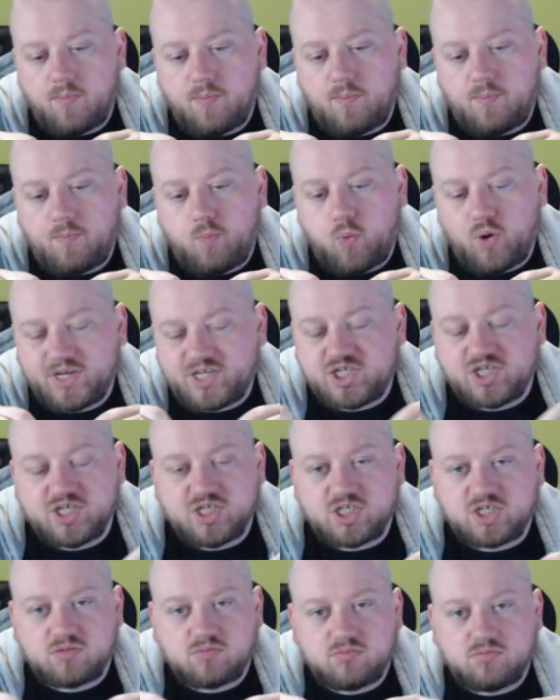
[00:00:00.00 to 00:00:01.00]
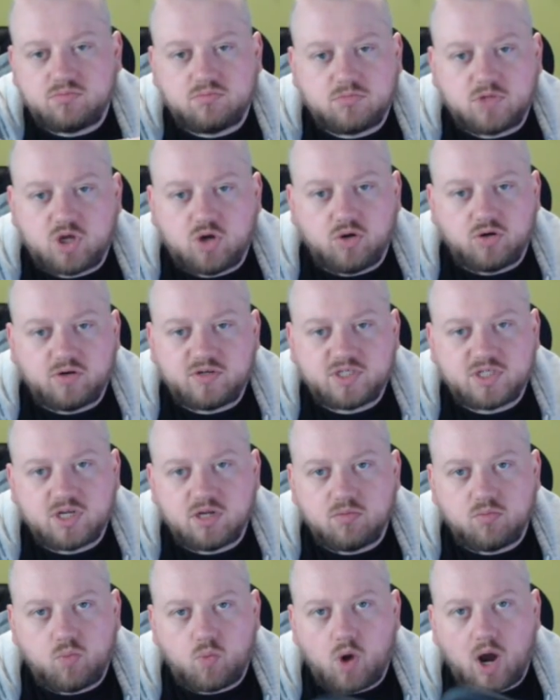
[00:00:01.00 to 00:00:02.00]
which is good
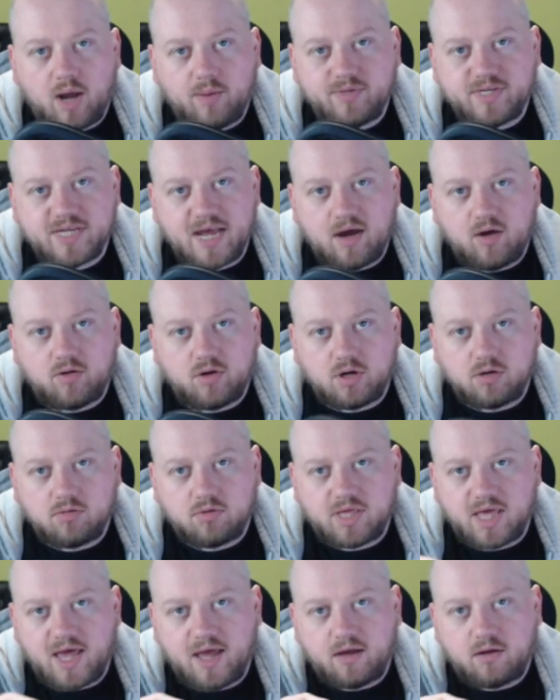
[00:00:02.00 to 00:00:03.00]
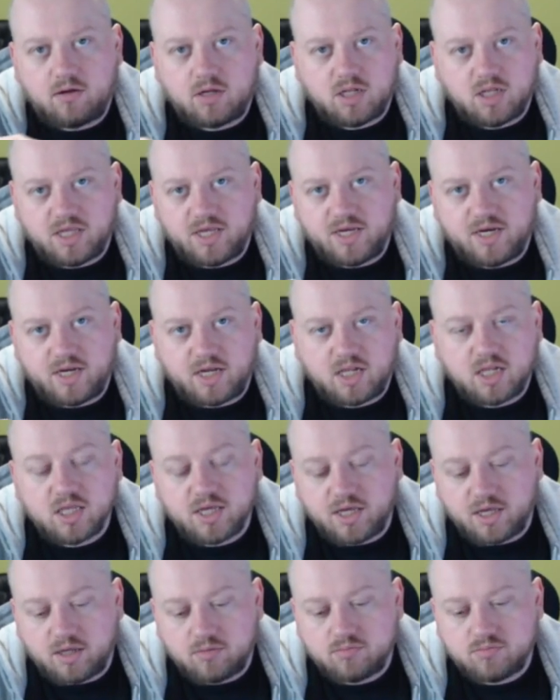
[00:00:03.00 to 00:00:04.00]
to wipe down and get clean and
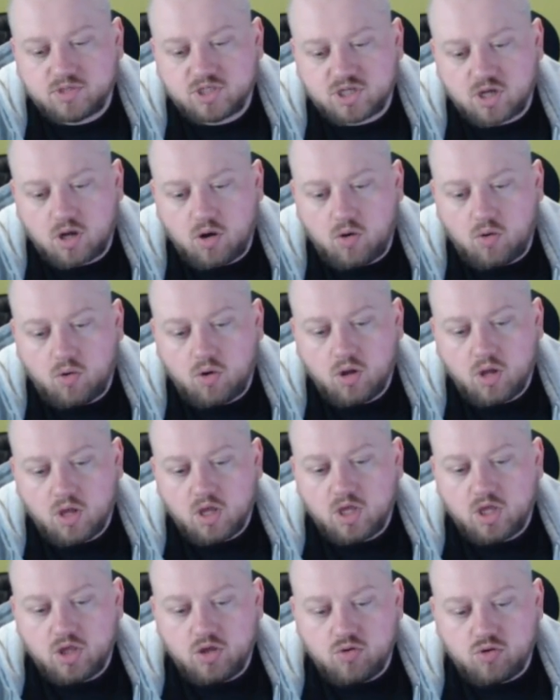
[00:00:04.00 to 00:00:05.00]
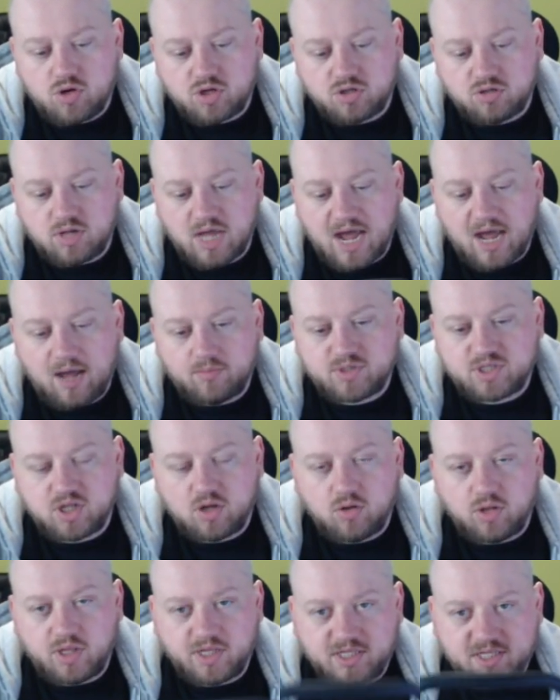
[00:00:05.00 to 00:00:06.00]
clear. So you could
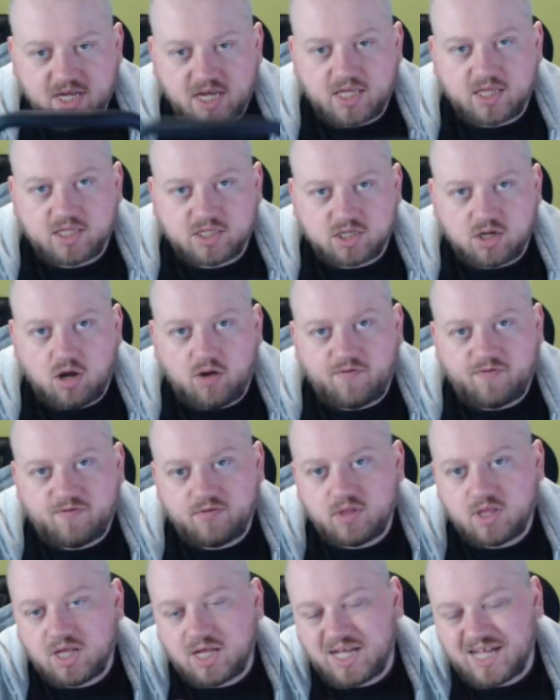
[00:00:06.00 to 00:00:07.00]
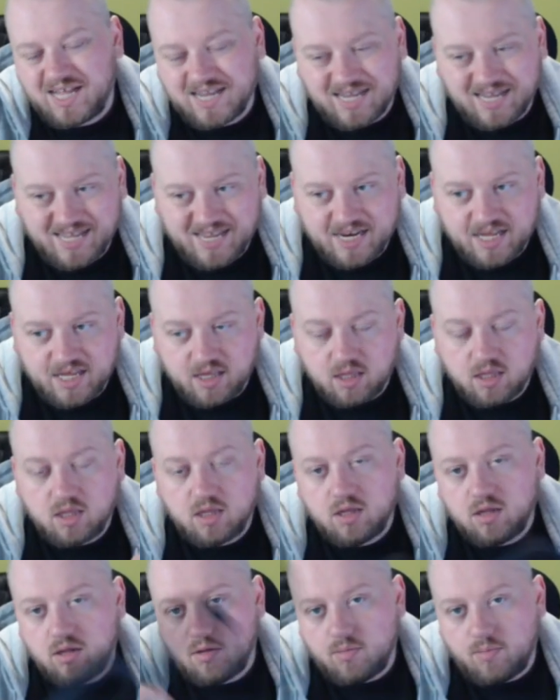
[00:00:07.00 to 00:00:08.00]
absolutely take this off, clean it,
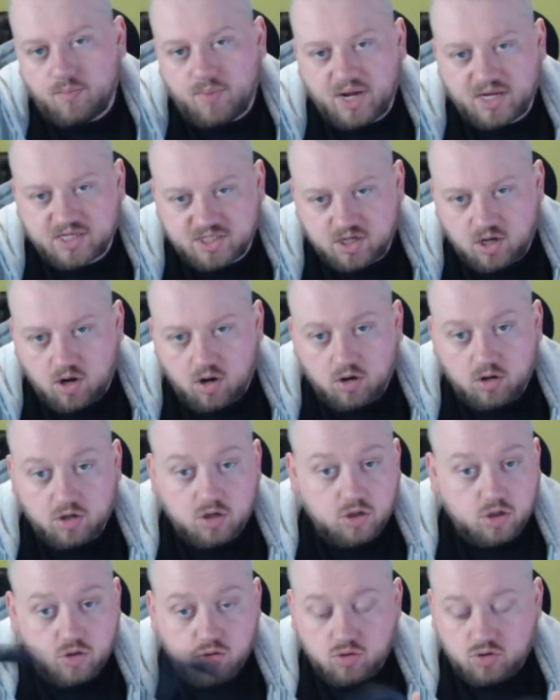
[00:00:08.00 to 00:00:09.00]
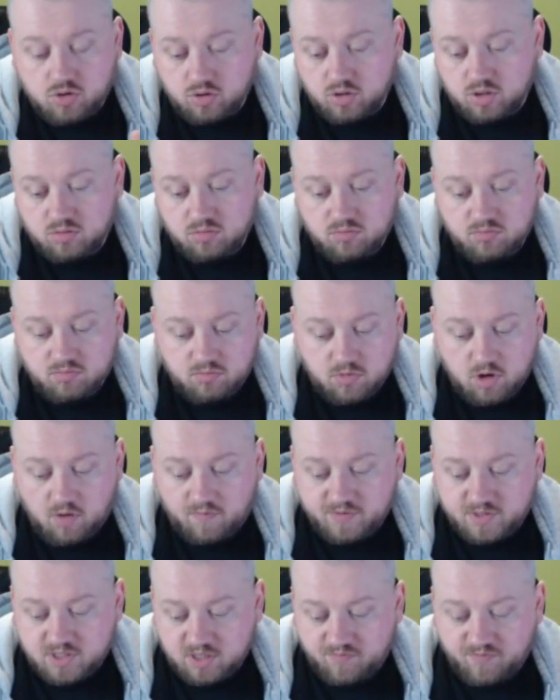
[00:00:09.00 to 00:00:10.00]
pass it on. You could
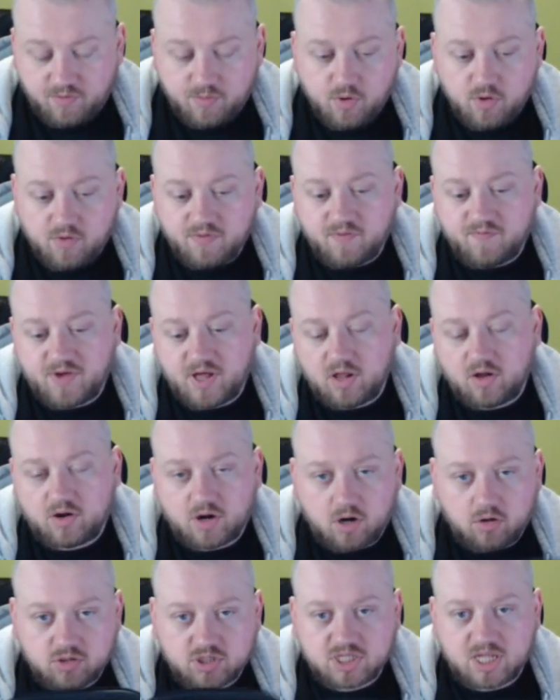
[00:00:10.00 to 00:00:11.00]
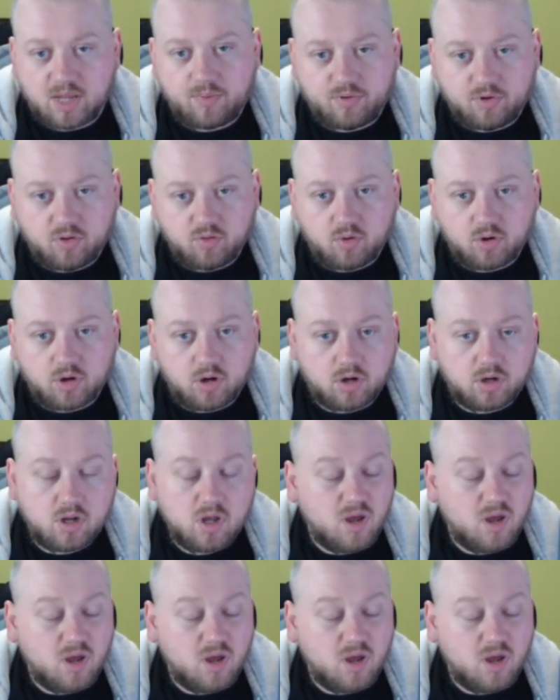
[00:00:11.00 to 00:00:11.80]
obviously remove the Velcro, slap another one on,